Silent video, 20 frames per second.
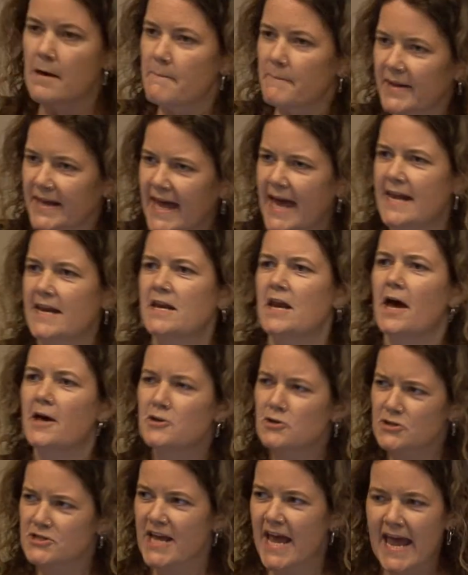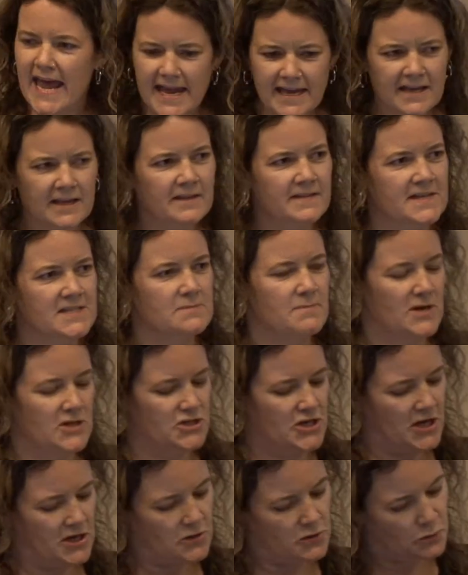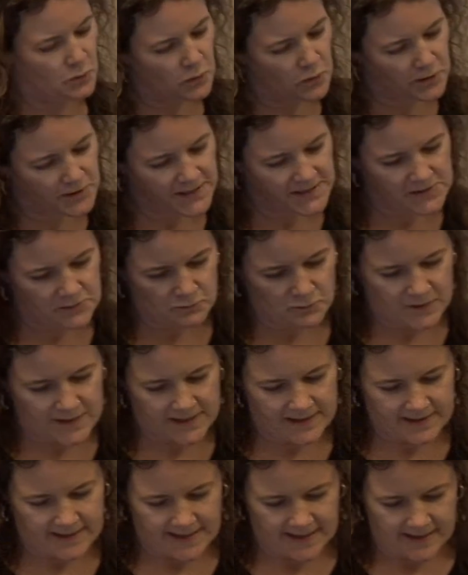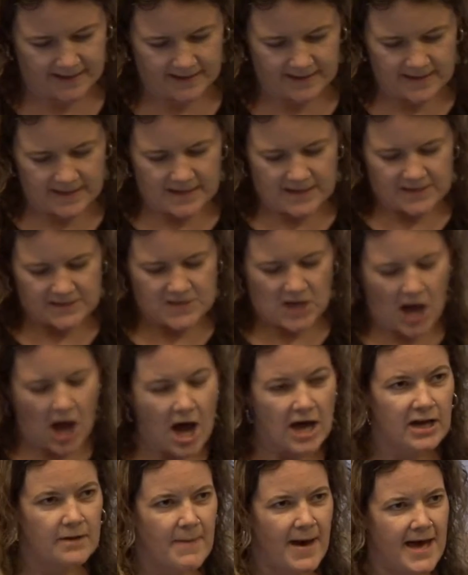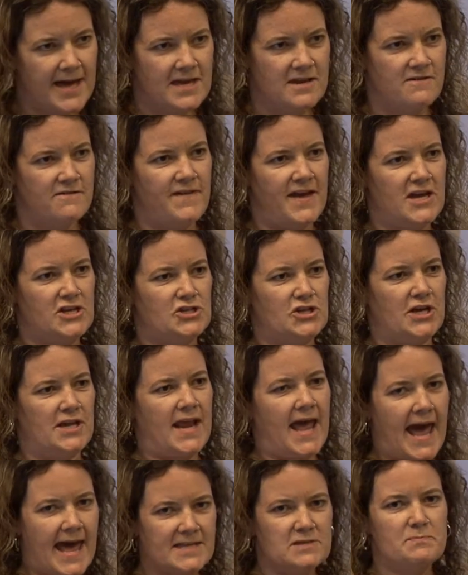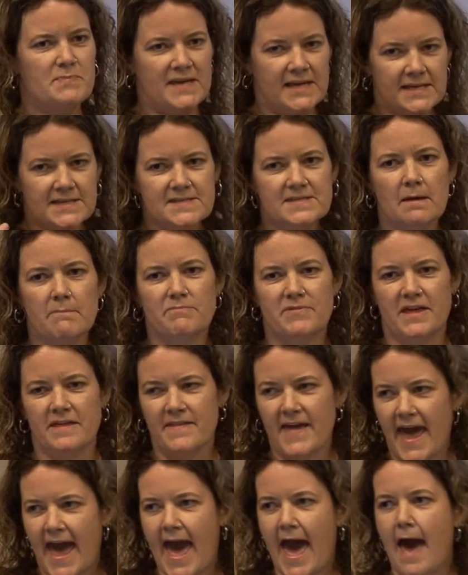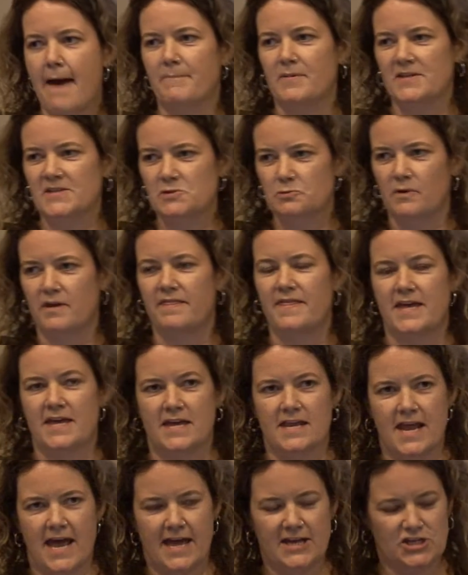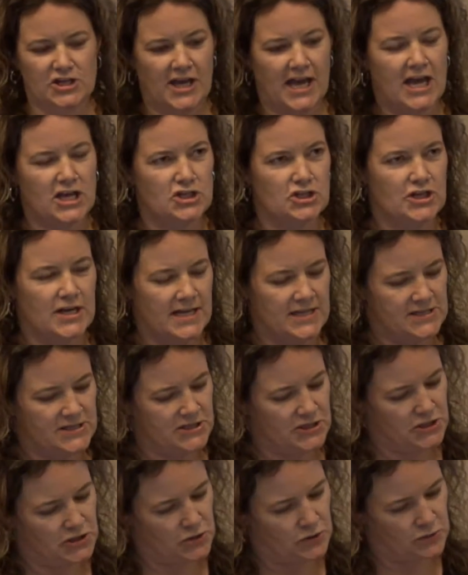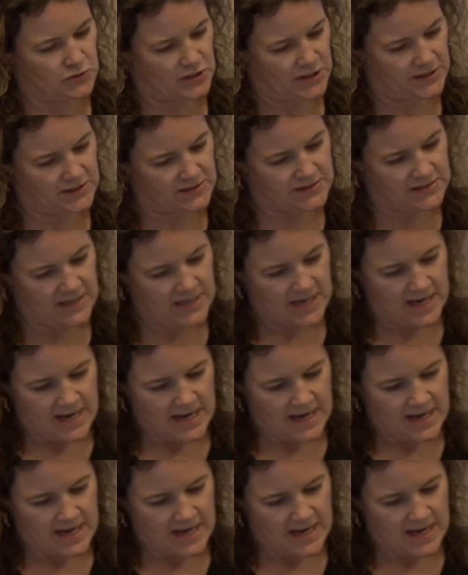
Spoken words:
But again, in undertaking this mission, Google doesn't really talk about innovation as being something that happens within education institutions,